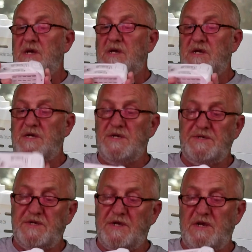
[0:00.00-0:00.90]

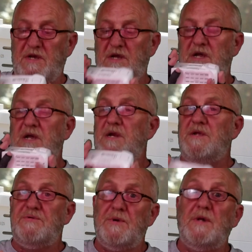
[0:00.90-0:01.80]
is any
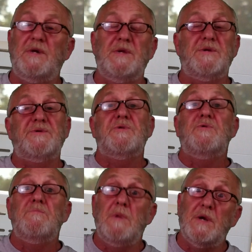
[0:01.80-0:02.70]
swelling is too
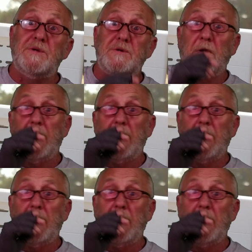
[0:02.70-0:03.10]
much.